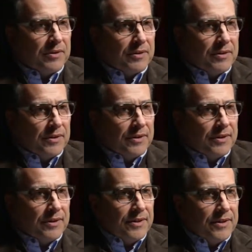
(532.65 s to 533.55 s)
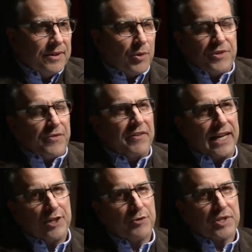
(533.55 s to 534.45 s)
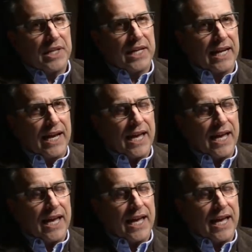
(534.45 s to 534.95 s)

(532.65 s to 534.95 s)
So it's very interesting, and I